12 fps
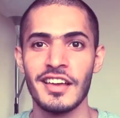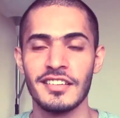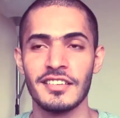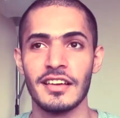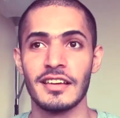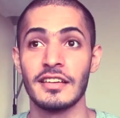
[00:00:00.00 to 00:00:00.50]

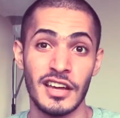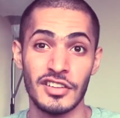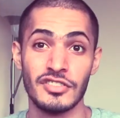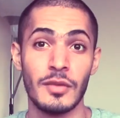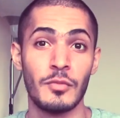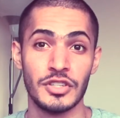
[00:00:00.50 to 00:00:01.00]
It's like, you gotta
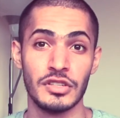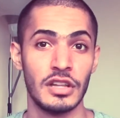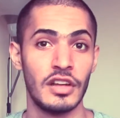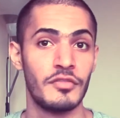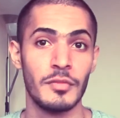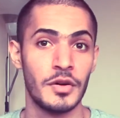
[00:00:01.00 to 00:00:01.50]
drop what you
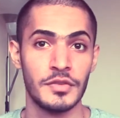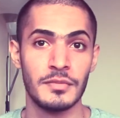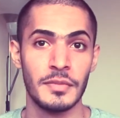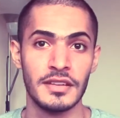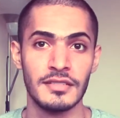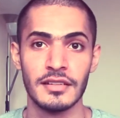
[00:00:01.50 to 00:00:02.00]
love
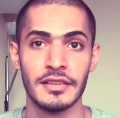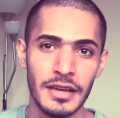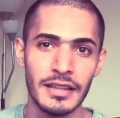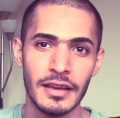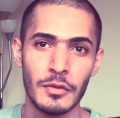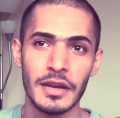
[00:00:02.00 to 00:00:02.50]
most,
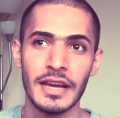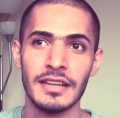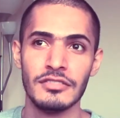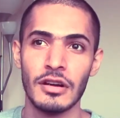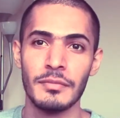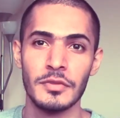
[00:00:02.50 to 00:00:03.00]
basically. Like when I
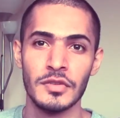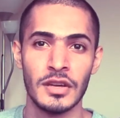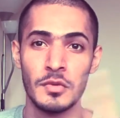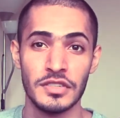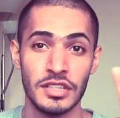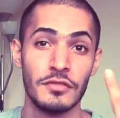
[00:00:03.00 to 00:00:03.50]
dropped music,
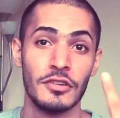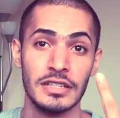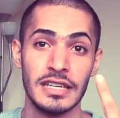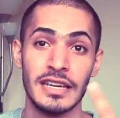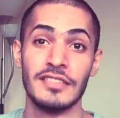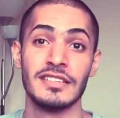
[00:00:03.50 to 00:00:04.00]
it was just for a
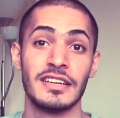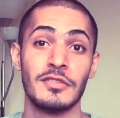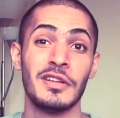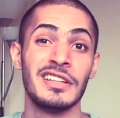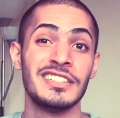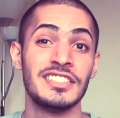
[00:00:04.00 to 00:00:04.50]
day. I was like, you
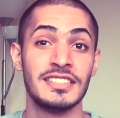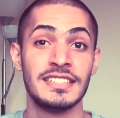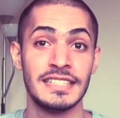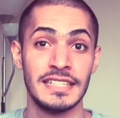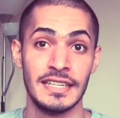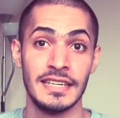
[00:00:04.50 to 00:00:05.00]
know what, let's just
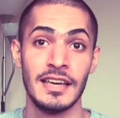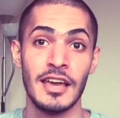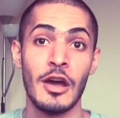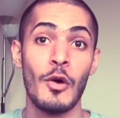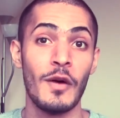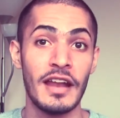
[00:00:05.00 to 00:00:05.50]
see
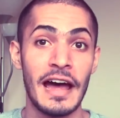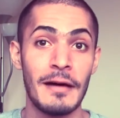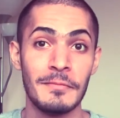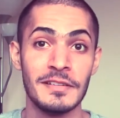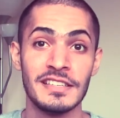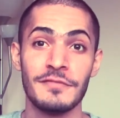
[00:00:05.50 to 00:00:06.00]
what
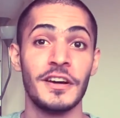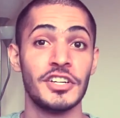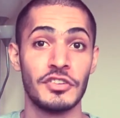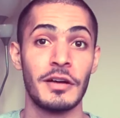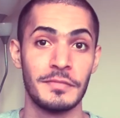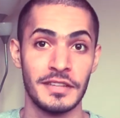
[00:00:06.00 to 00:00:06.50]
happens if I
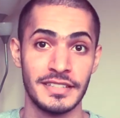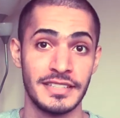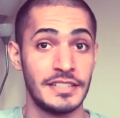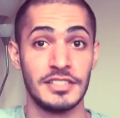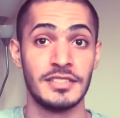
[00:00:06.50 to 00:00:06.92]
drop this.